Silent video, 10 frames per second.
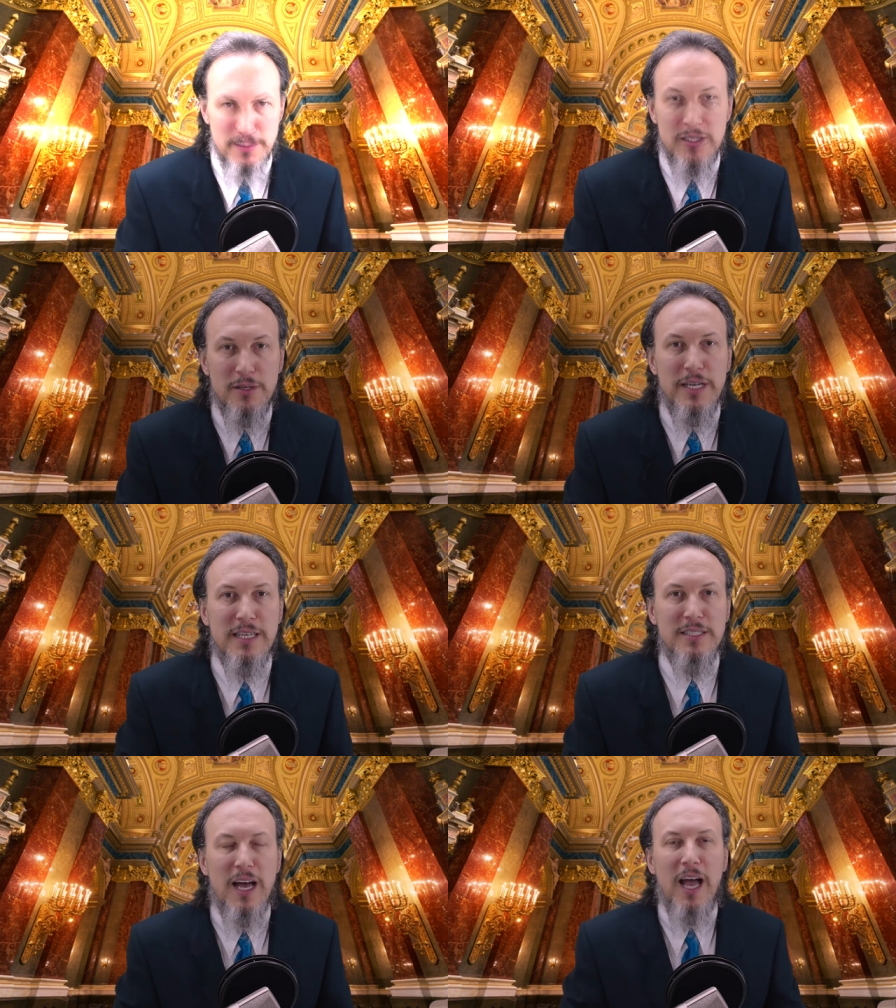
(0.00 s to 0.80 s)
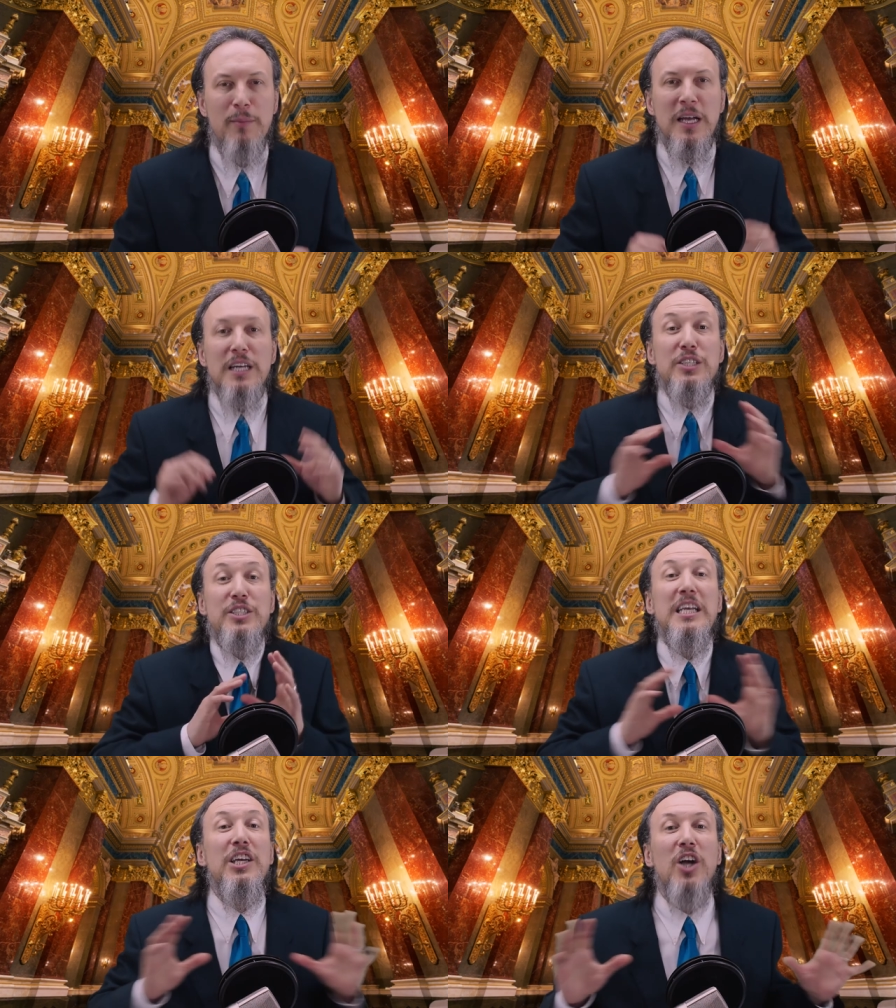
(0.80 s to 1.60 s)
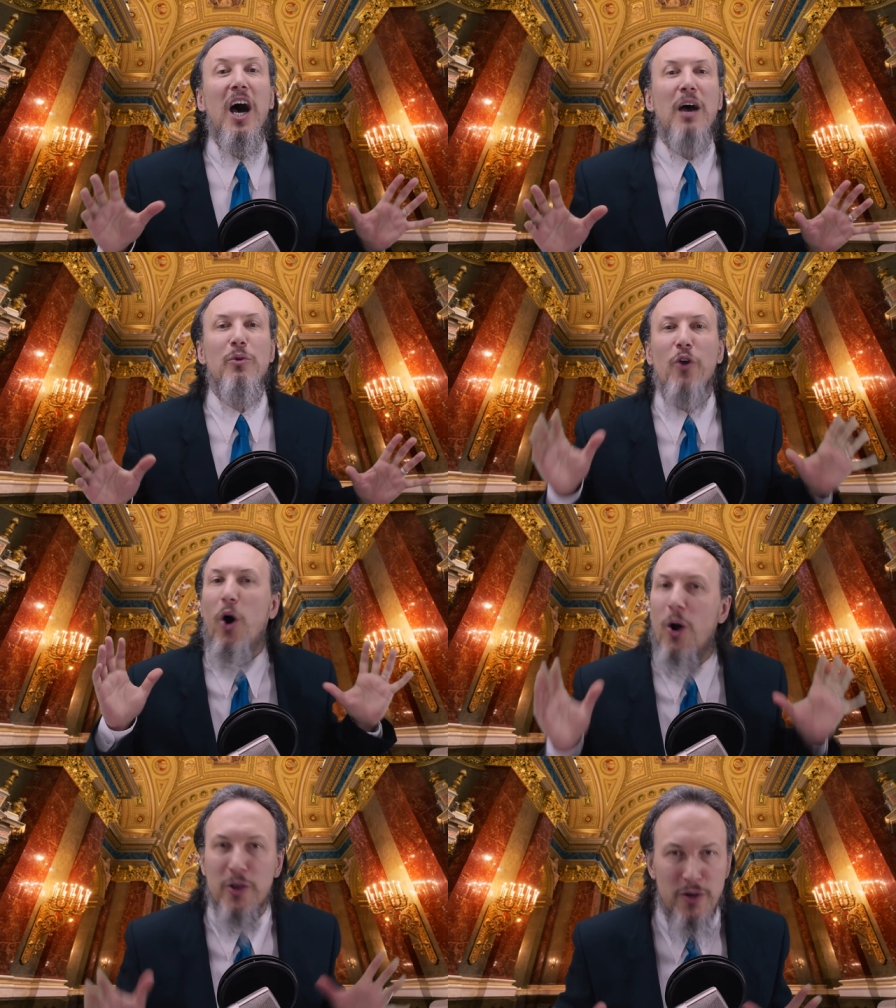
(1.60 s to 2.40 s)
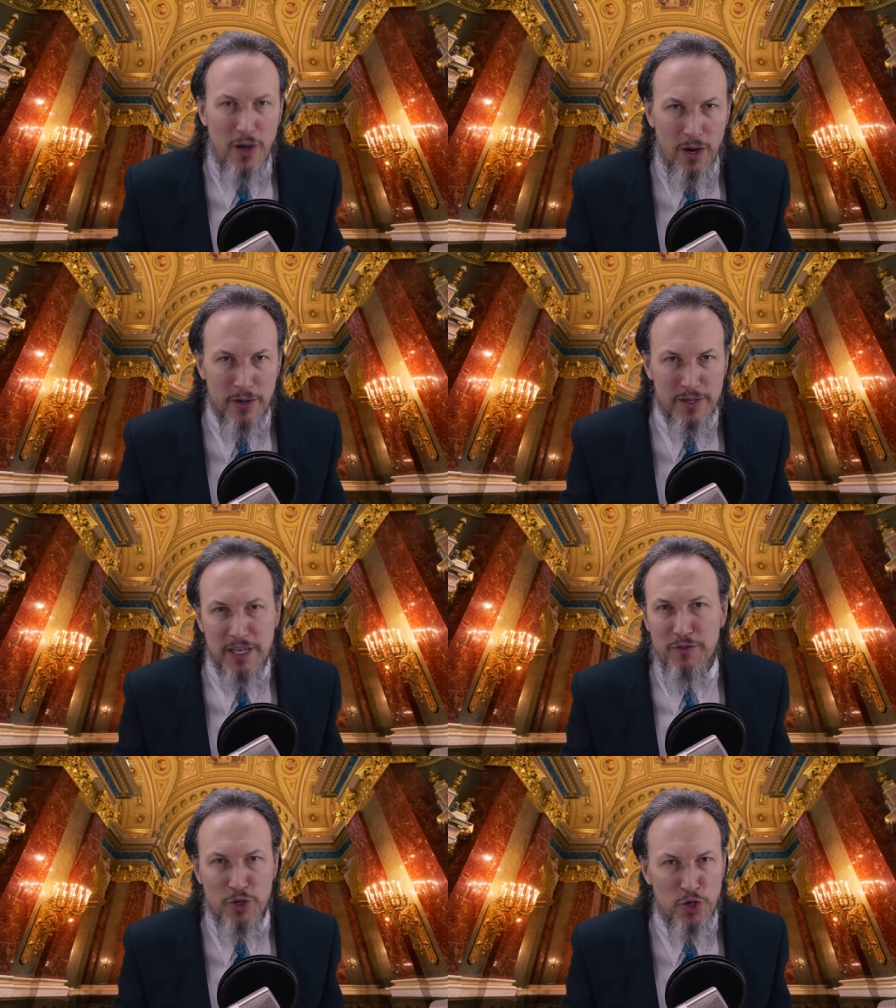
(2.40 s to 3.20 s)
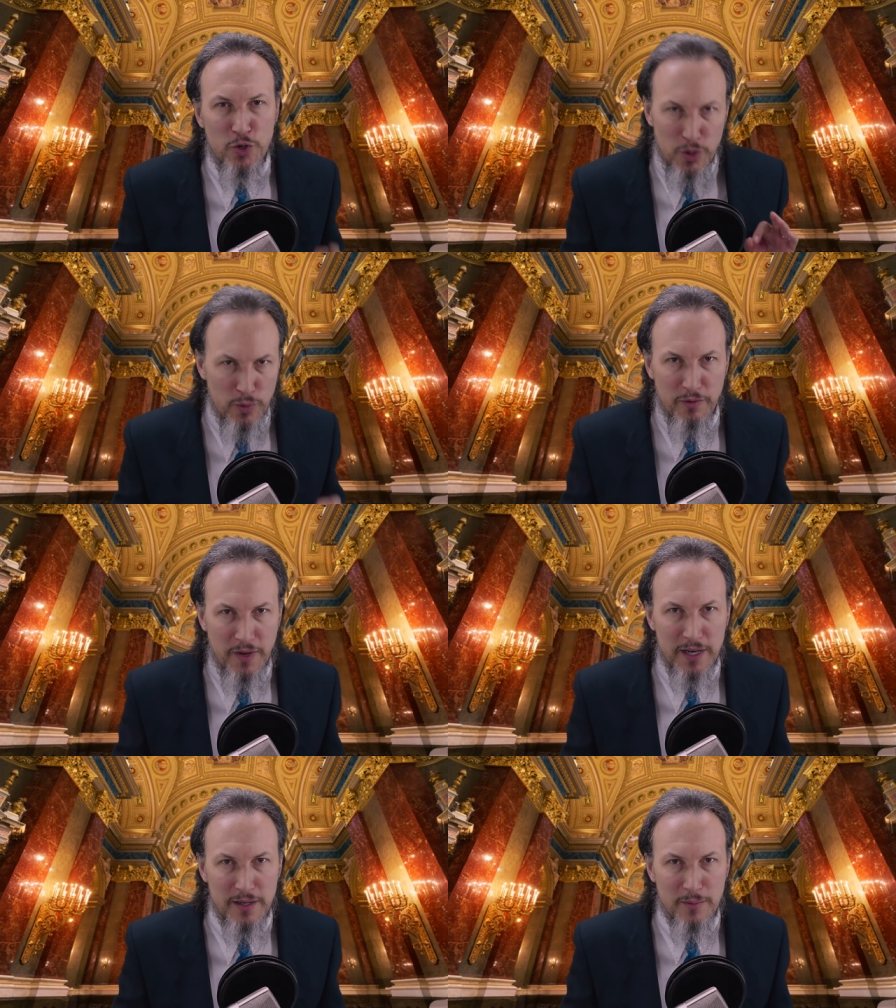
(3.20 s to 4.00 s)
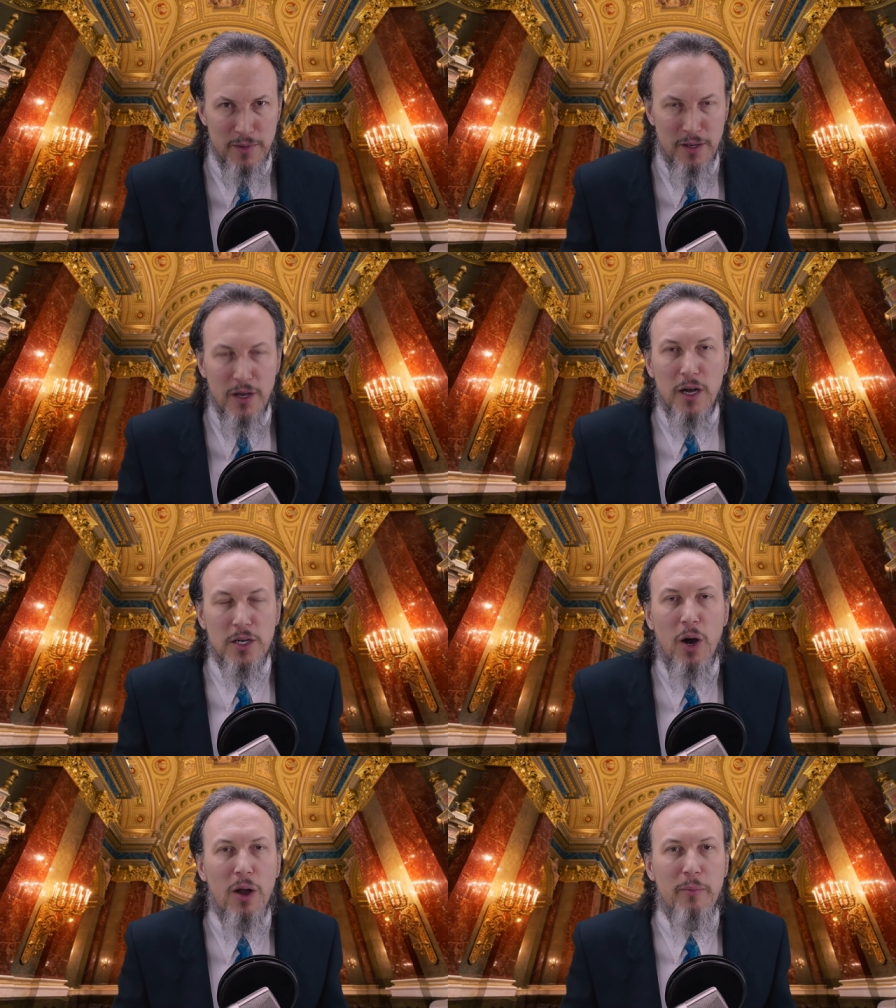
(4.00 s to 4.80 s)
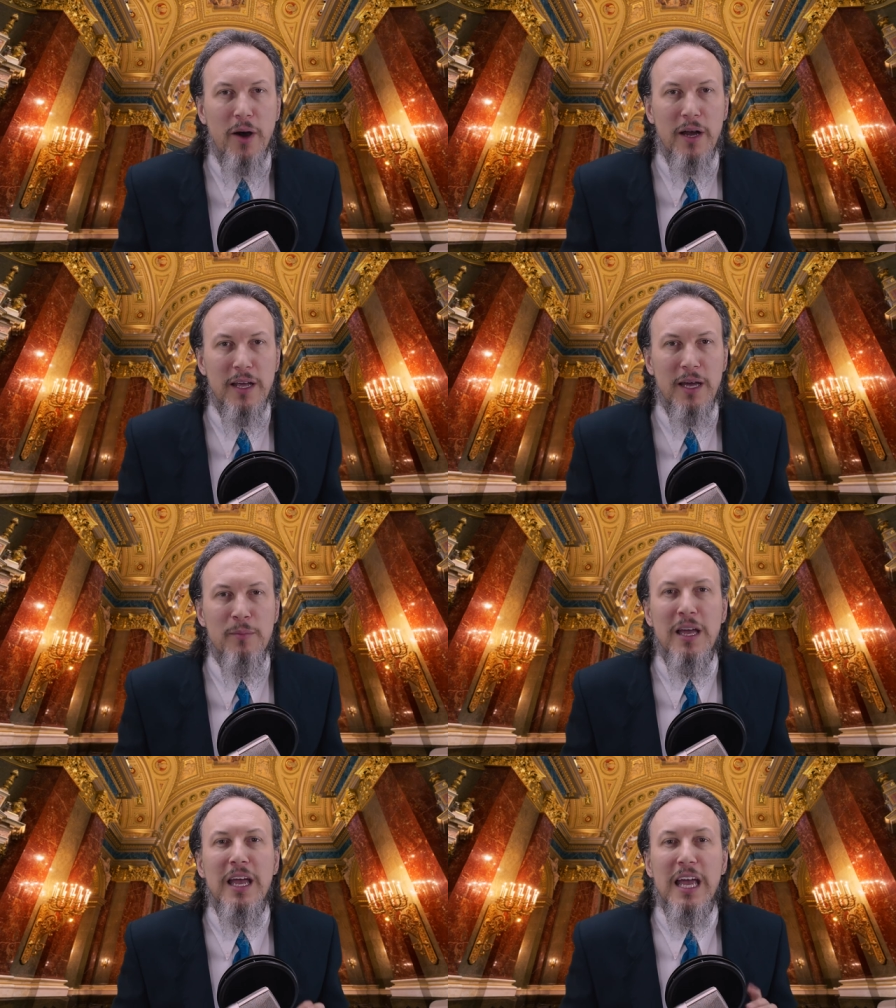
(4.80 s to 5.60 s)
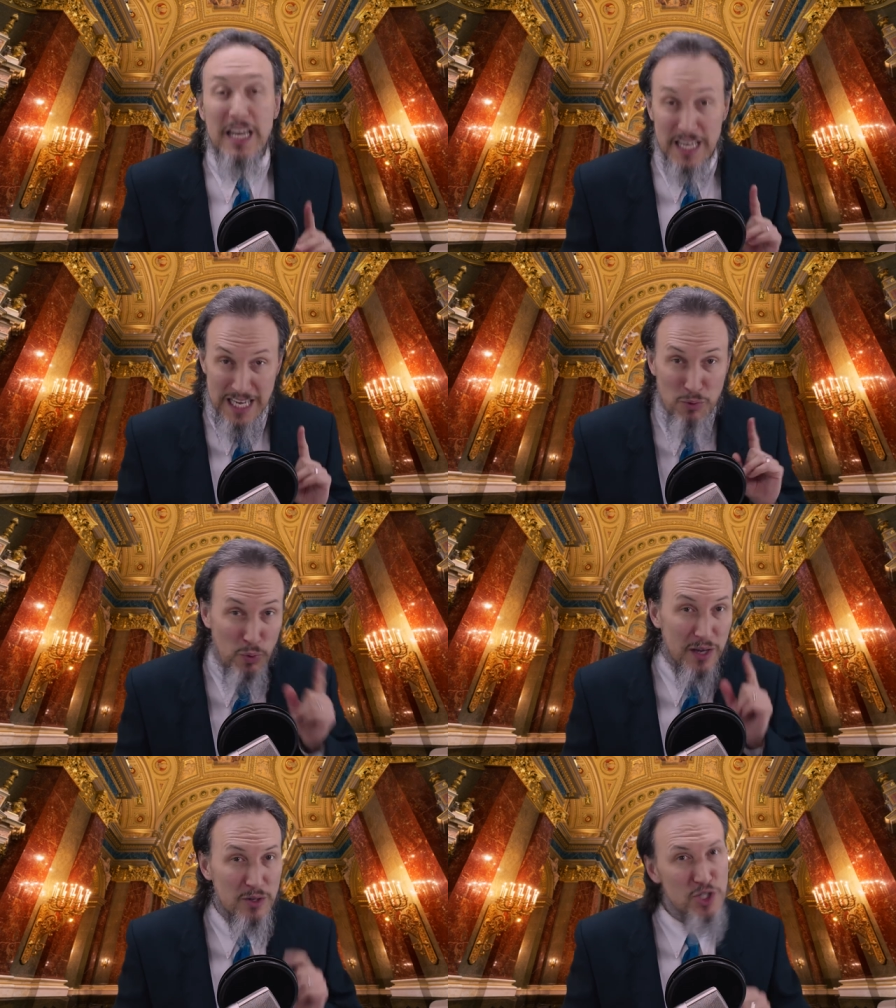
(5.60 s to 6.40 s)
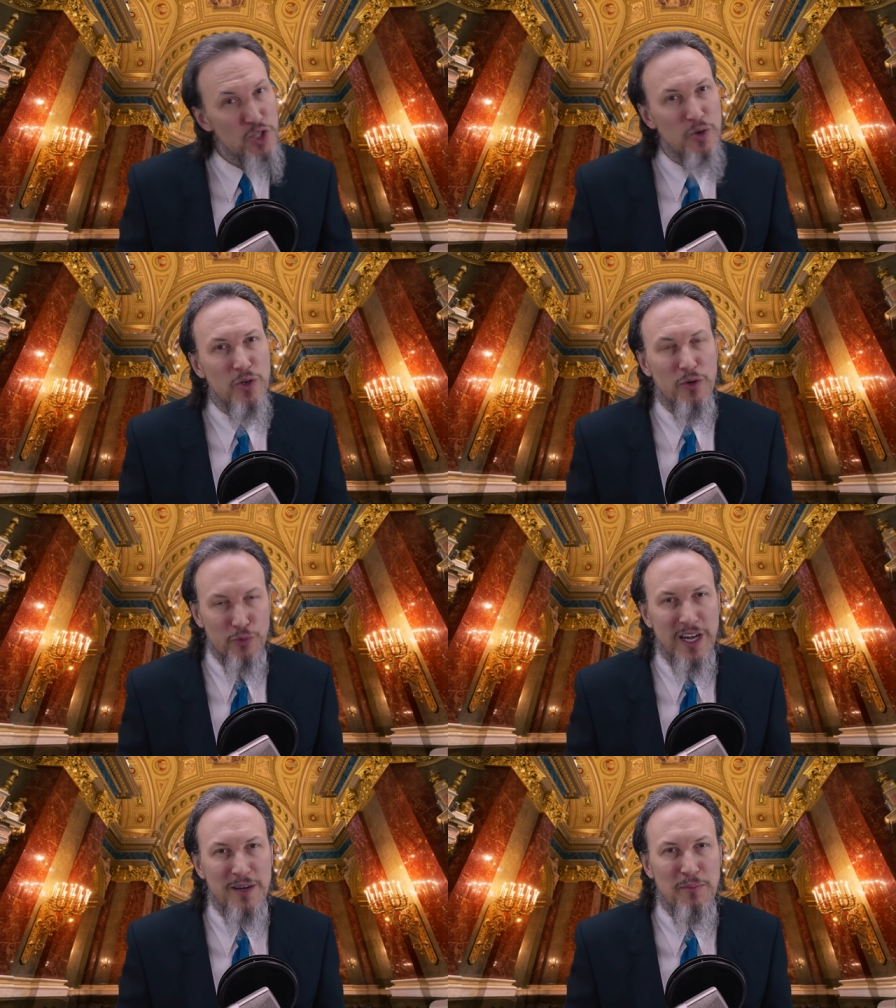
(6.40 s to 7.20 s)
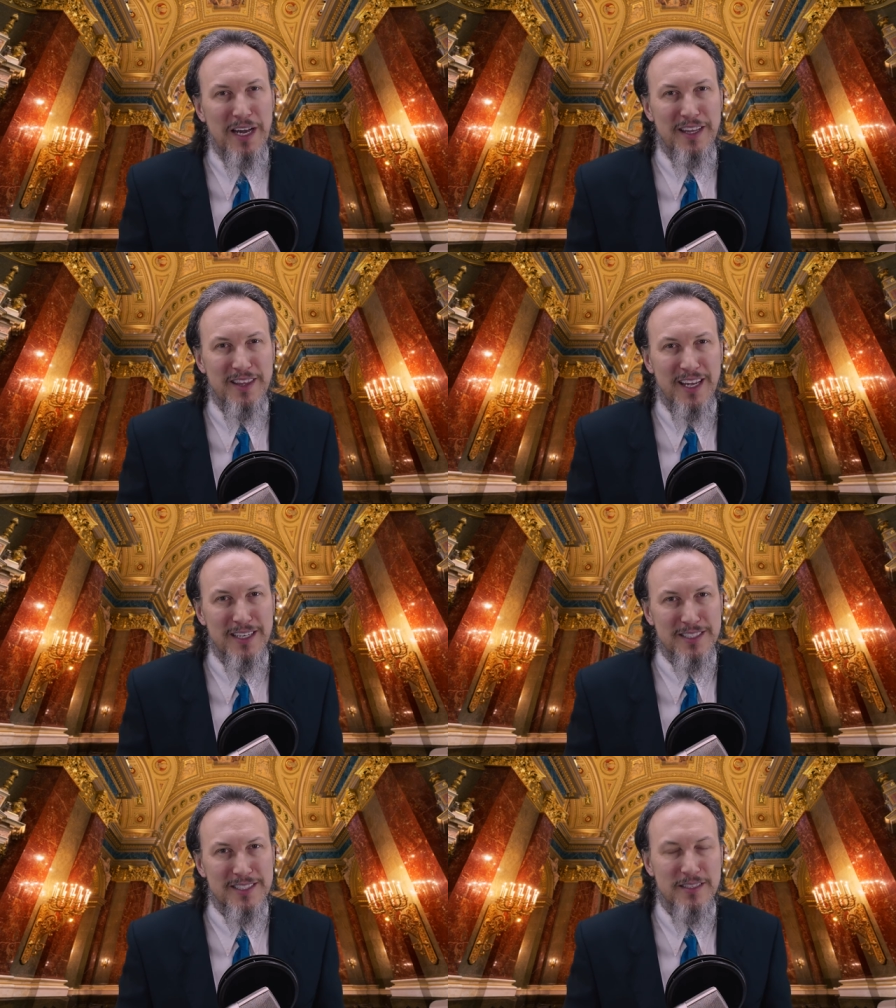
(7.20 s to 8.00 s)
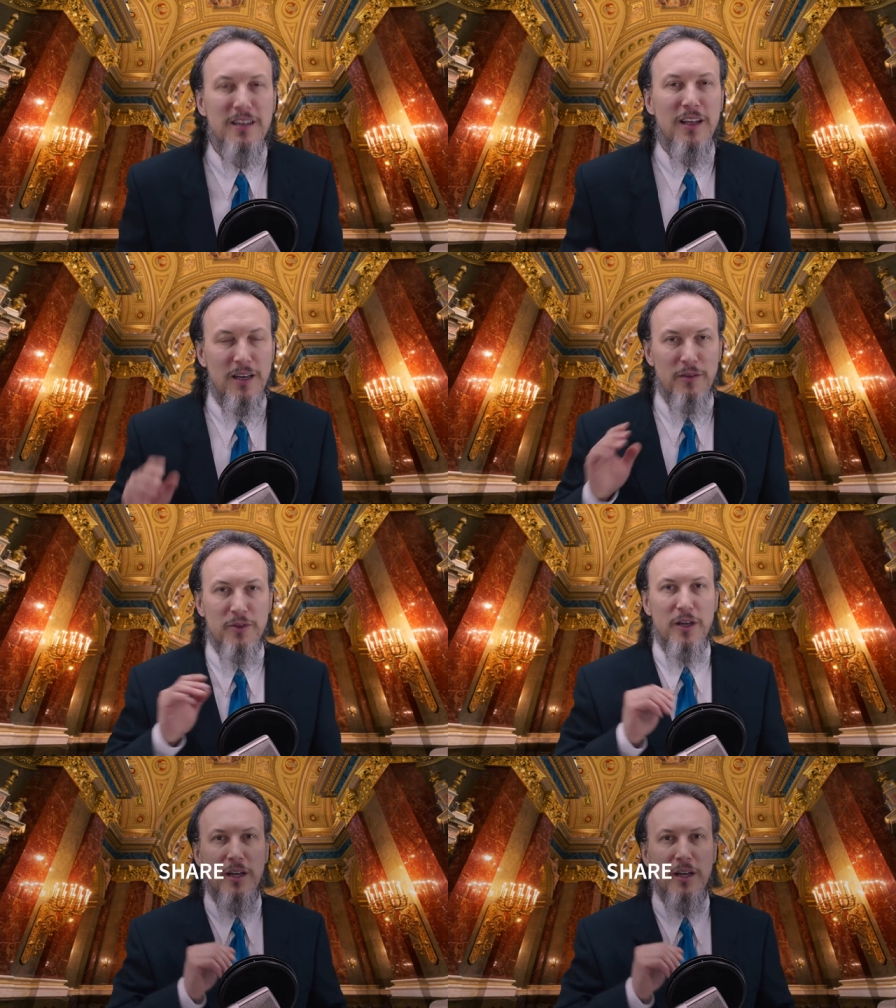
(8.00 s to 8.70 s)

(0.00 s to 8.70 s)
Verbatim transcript: Until next time, seek God with all your heart, and if you do, you will find him. Call upon him, and he will show you great and mighty things. Love you